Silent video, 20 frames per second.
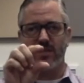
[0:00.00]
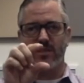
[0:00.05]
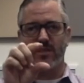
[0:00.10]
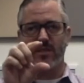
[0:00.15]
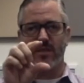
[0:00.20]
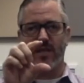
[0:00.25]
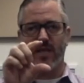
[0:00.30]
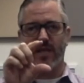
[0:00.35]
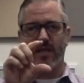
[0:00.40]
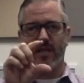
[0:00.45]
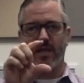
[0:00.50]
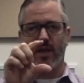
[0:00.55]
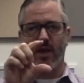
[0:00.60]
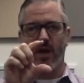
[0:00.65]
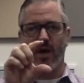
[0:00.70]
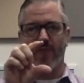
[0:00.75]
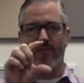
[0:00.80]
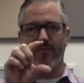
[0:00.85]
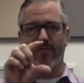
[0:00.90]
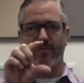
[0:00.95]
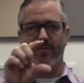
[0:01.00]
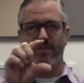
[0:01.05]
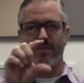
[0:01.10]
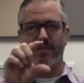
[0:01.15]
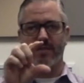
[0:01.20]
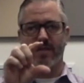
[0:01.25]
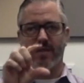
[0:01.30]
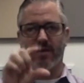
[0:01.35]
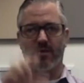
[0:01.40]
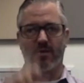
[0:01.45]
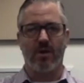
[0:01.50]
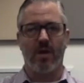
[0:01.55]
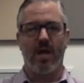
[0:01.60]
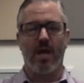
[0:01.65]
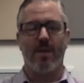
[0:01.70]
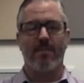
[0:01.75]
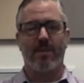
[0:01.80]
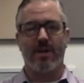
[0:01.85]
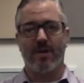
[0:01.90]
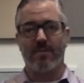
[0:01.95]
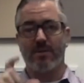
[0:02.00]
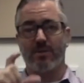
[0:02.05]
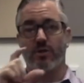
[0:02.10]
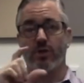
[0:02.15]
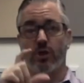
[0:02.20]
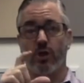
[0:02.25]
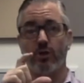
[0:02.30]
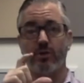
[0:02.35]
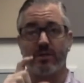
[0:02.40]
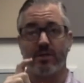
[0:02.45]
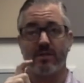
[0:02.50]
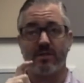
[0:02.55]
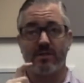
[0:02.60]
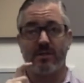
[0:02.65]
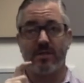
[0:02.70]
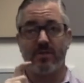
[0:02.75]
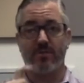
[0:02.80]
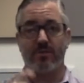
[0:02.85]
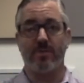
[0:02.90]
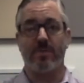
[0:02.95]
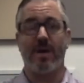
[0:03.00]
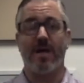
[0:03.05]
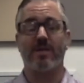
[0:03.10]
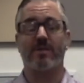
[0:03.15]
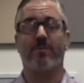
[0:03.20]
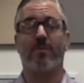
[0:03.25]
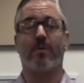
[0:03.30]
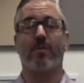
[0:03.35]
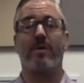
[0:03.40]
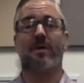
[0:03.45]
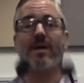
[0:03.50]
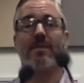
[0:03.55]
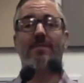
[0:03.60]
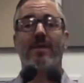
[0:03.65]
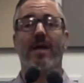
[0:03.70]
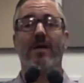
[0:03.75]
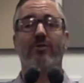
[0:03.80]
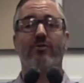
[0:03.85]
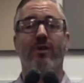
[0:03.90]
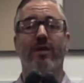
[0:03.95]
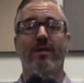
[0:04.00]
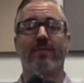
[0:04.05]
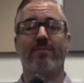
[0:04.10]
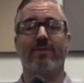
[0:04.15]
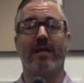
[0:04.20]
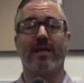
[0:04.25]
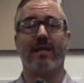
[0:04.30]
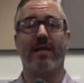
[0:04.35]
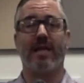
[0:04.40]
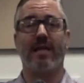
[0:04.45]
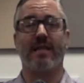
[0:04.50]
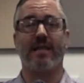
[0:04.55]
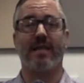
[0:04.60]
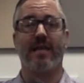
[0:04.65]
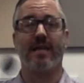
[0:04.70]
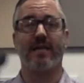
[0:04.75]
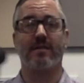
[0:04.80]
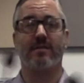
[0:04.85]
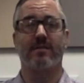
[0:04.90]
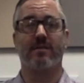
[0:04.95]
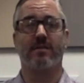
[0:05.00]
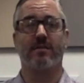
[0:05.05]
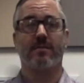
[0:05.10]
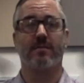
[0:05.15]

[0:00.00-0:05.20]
slightly off of the center. But I'm as close to the center as possible, but I'm not trying to play like this.